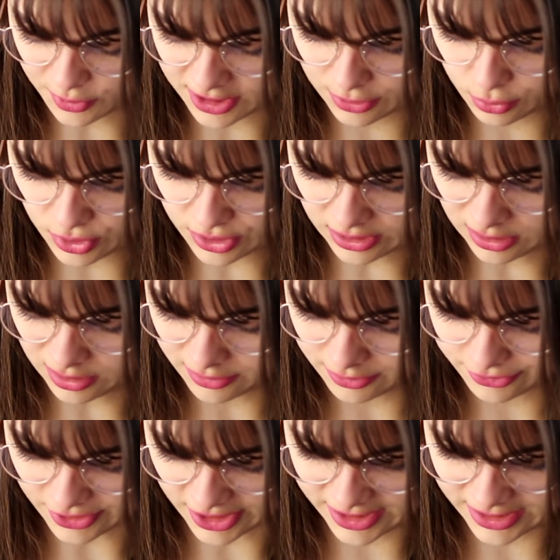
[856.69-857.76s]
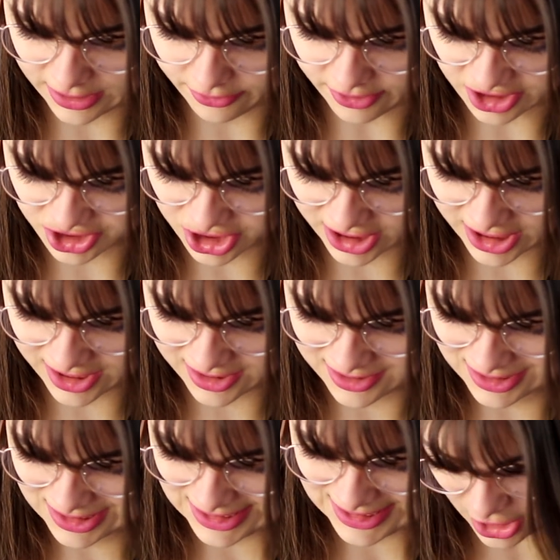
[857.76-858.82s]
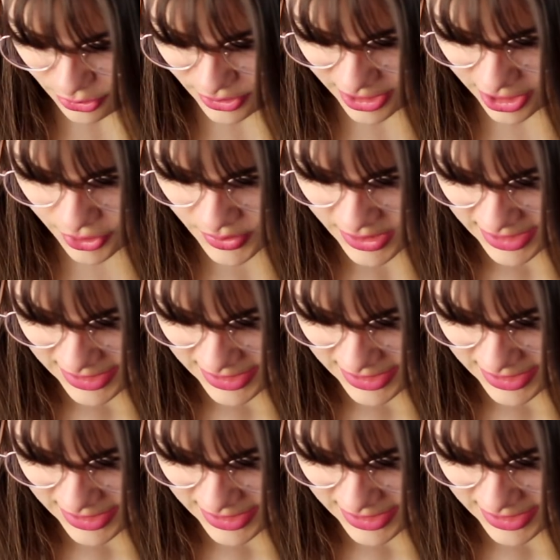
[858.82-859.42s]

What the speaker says: but it will find it eventually. Here we go.